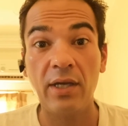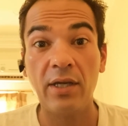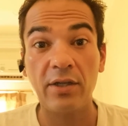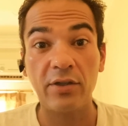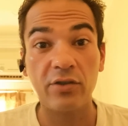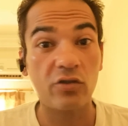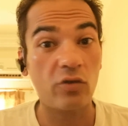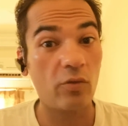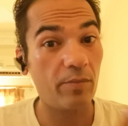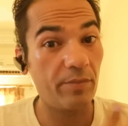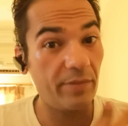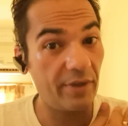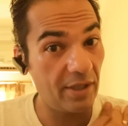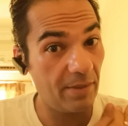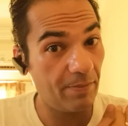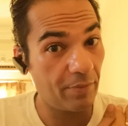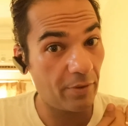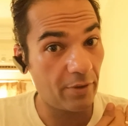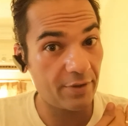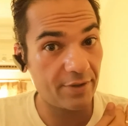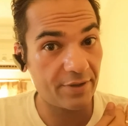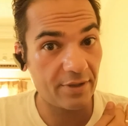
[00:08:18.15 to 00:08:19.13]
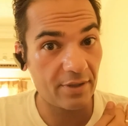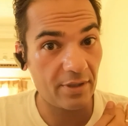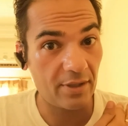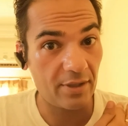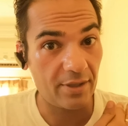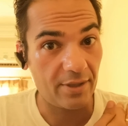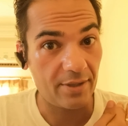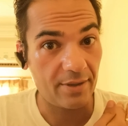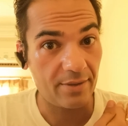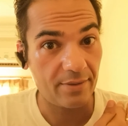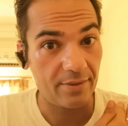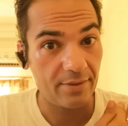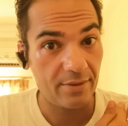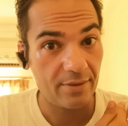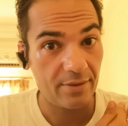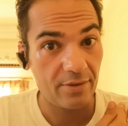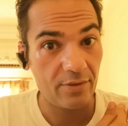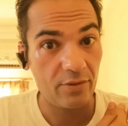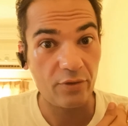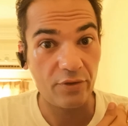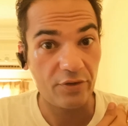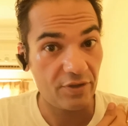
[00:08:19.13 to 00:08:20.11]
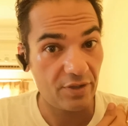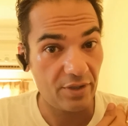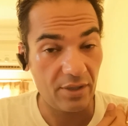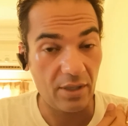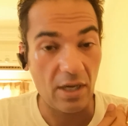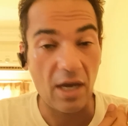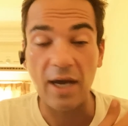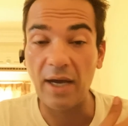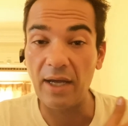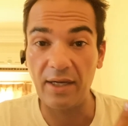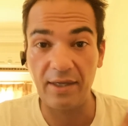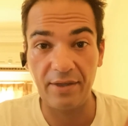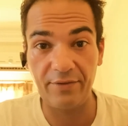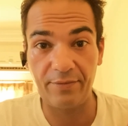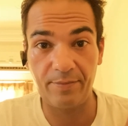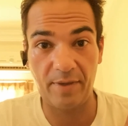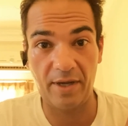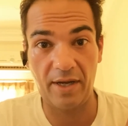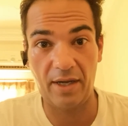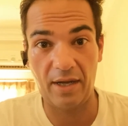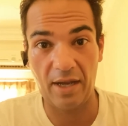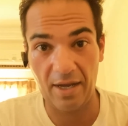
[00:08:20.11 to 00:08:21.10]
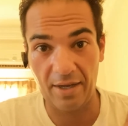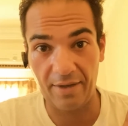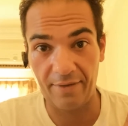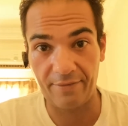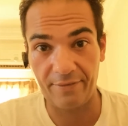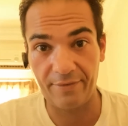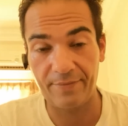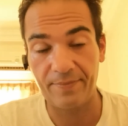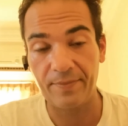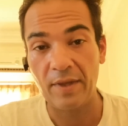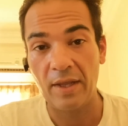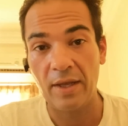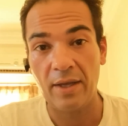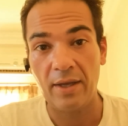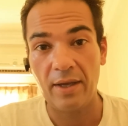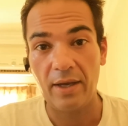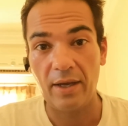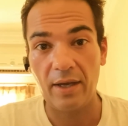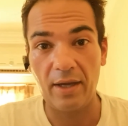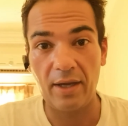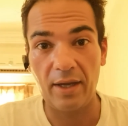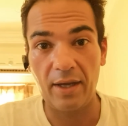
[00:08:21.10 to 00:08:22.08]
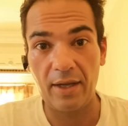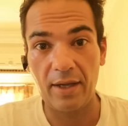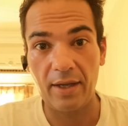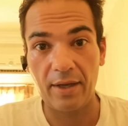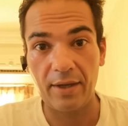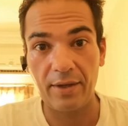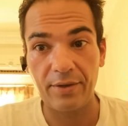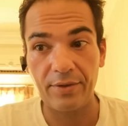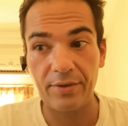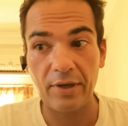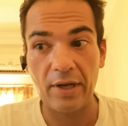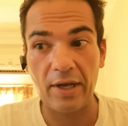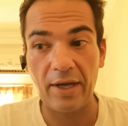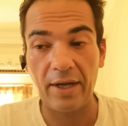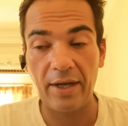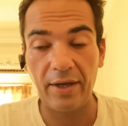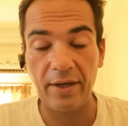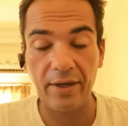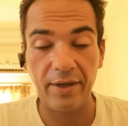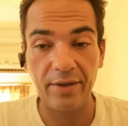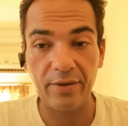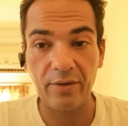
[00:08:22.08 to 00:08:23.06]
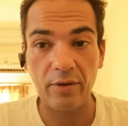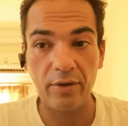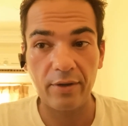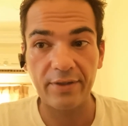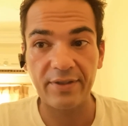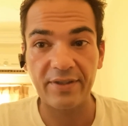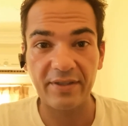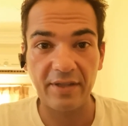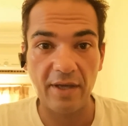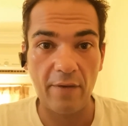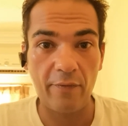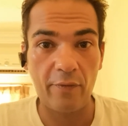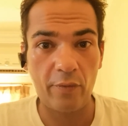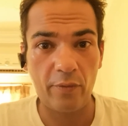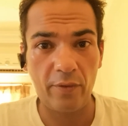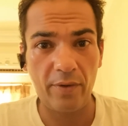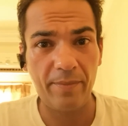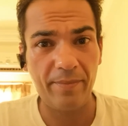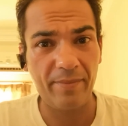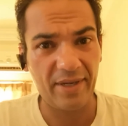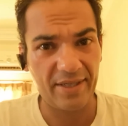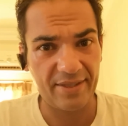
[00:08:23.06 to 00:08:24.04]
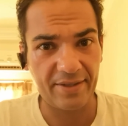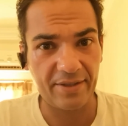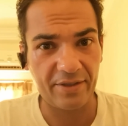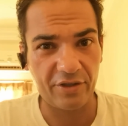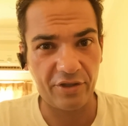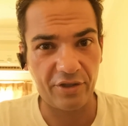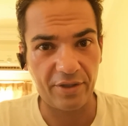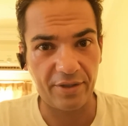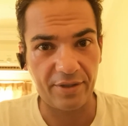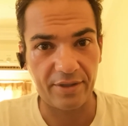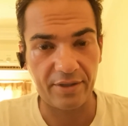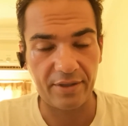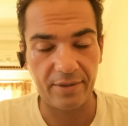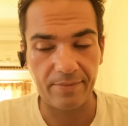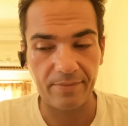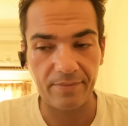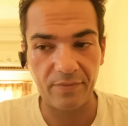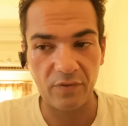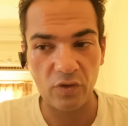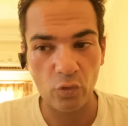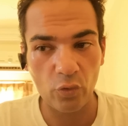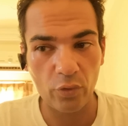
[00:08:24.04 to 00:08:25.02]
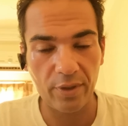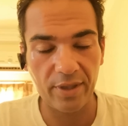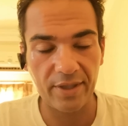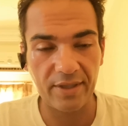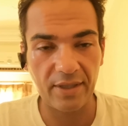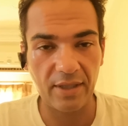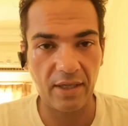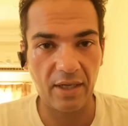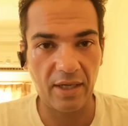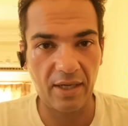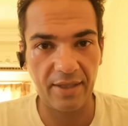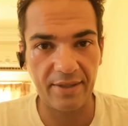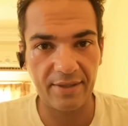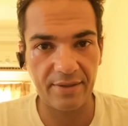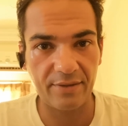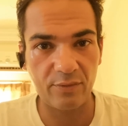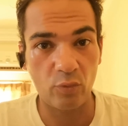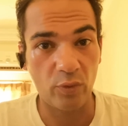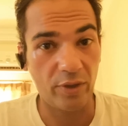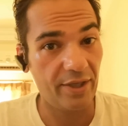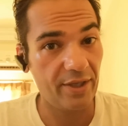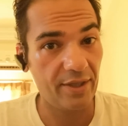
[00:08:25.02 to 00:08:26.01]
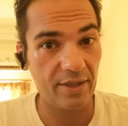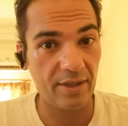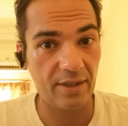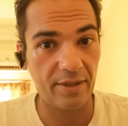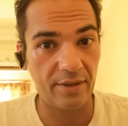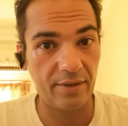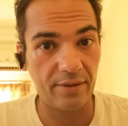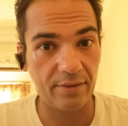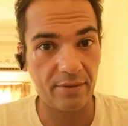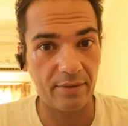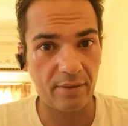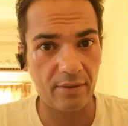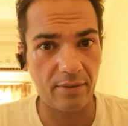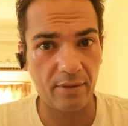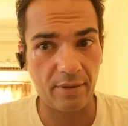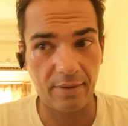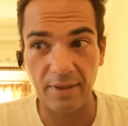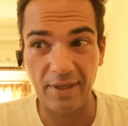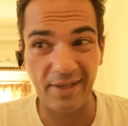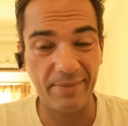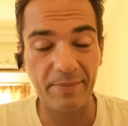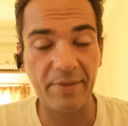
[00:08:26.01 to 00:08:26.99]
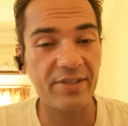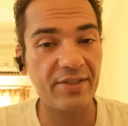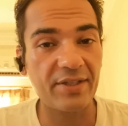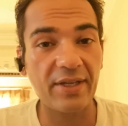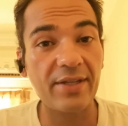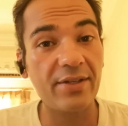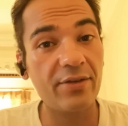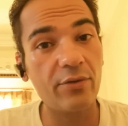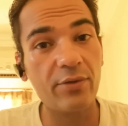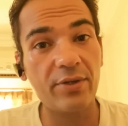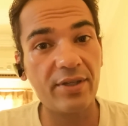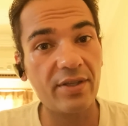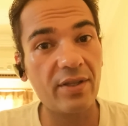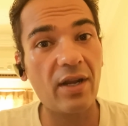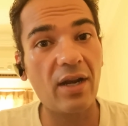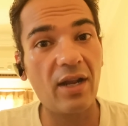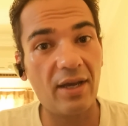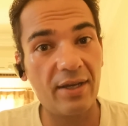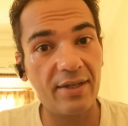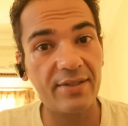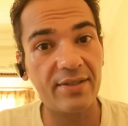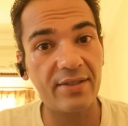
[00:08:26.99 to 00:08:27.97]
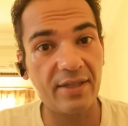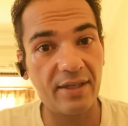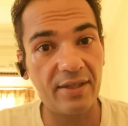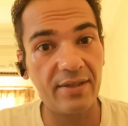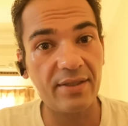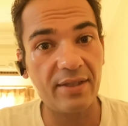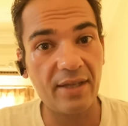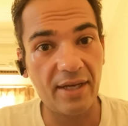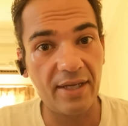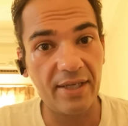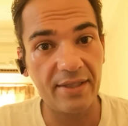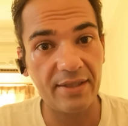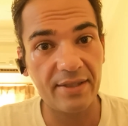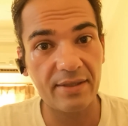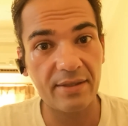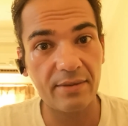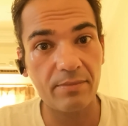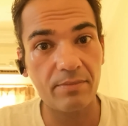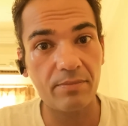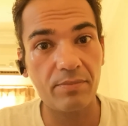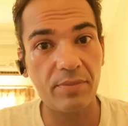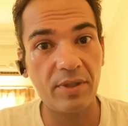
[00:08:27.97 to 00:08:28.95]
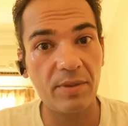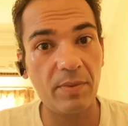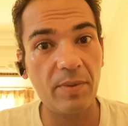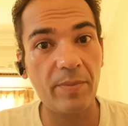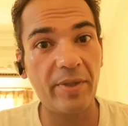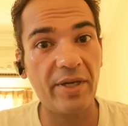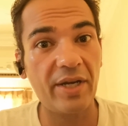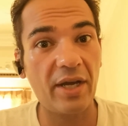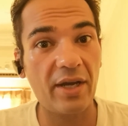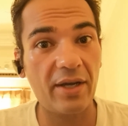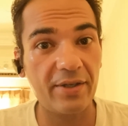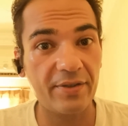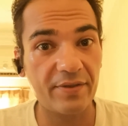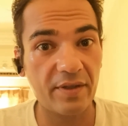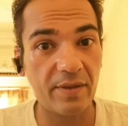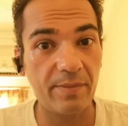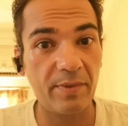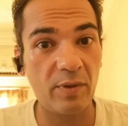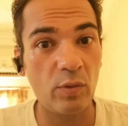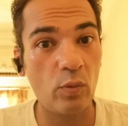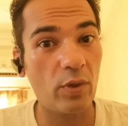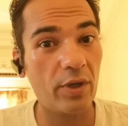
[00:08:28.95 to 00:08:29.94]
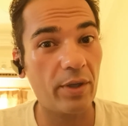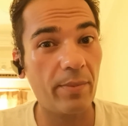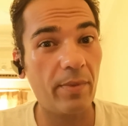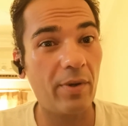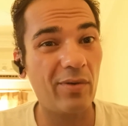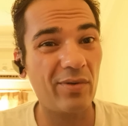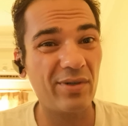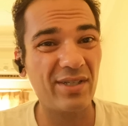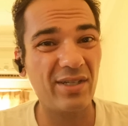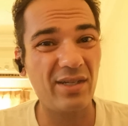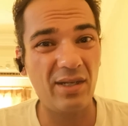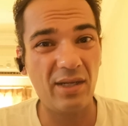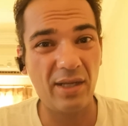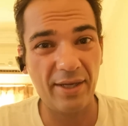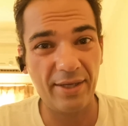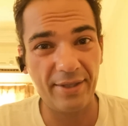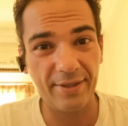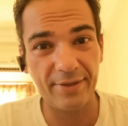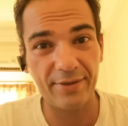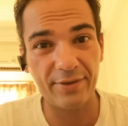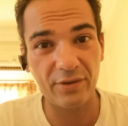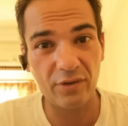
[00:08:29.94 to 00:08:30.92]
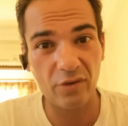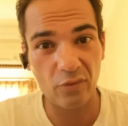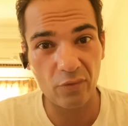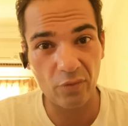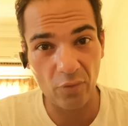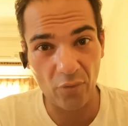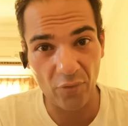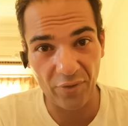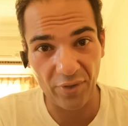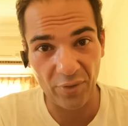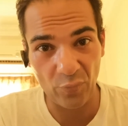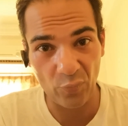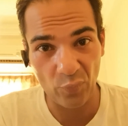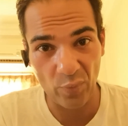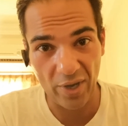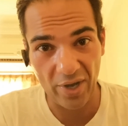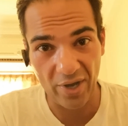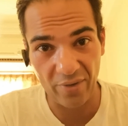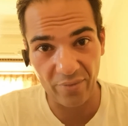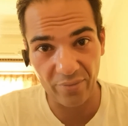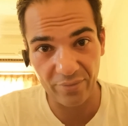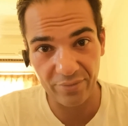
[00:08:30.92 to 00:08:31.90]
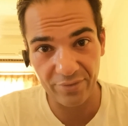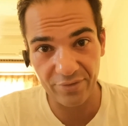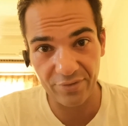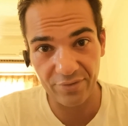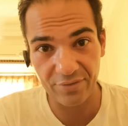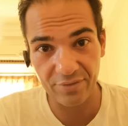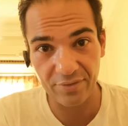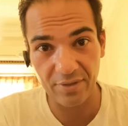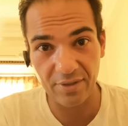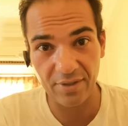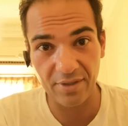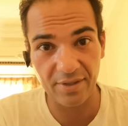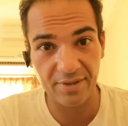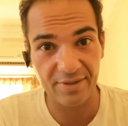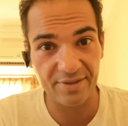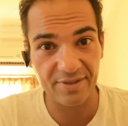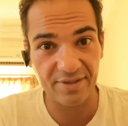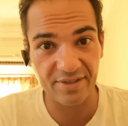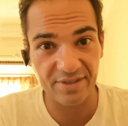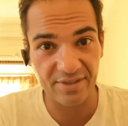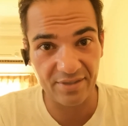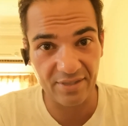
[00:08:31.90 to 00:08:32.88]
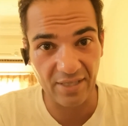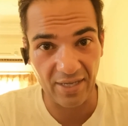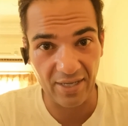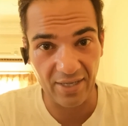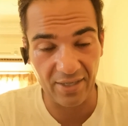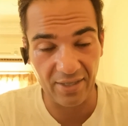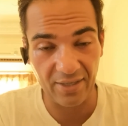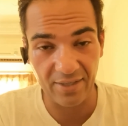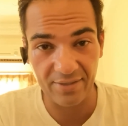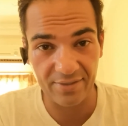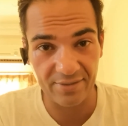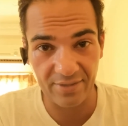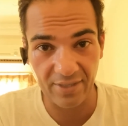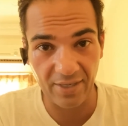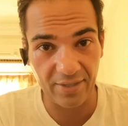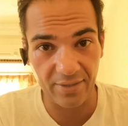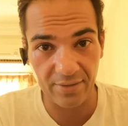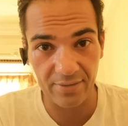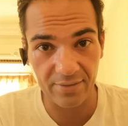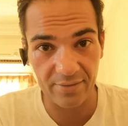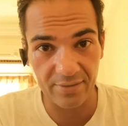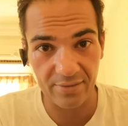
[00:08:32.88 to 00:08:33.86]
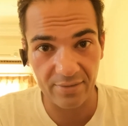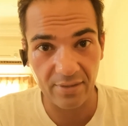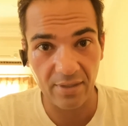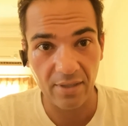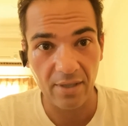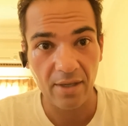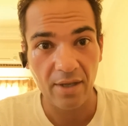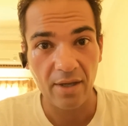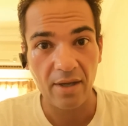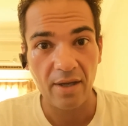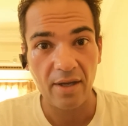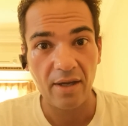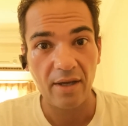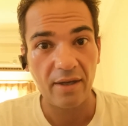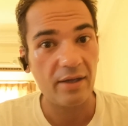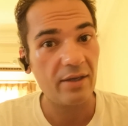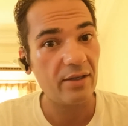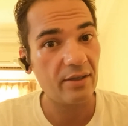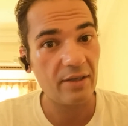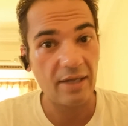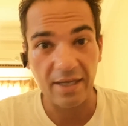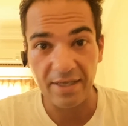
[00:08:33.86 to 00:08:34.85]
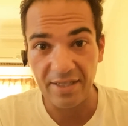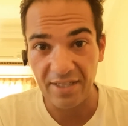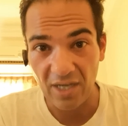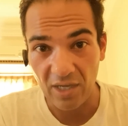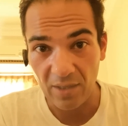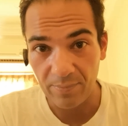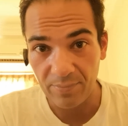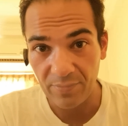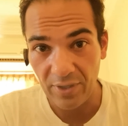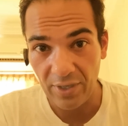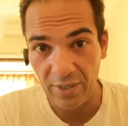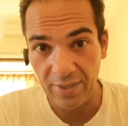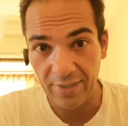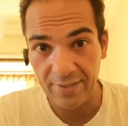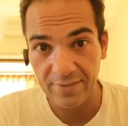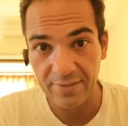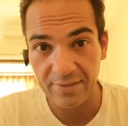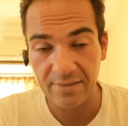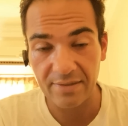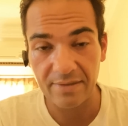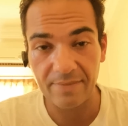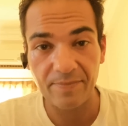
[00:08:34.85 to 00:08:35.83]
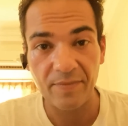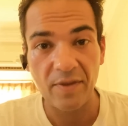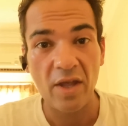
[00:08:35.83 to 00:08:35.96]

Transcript: So me personally, you see, I live my life, and I got several messages during the last week, and let me say during the last 10 days, people been asking me, what about the latest coronavirus status, any updates?